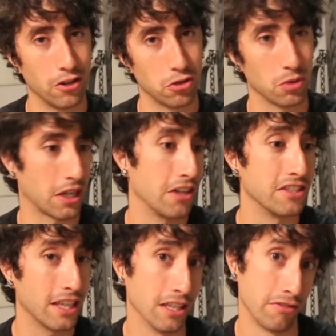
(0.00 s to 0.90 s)
this workout
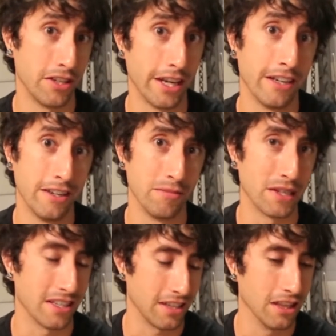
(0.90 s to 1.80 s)
Deadlift Day
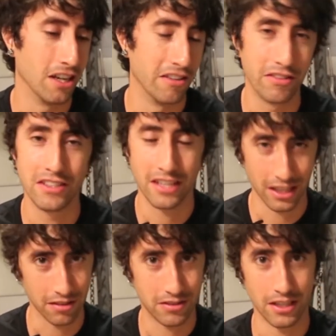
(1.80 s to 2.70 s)
because I love
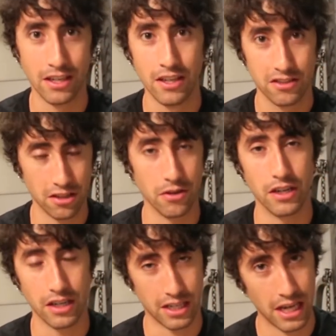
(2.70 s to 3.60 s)
deadlifting. So
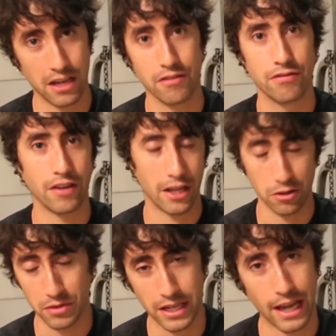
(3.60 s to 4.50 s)
again,
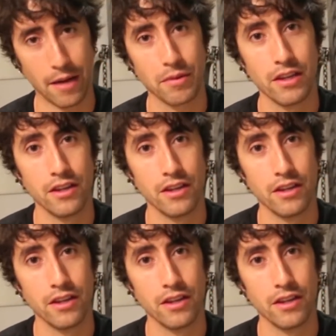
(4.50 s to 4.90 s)
final recap.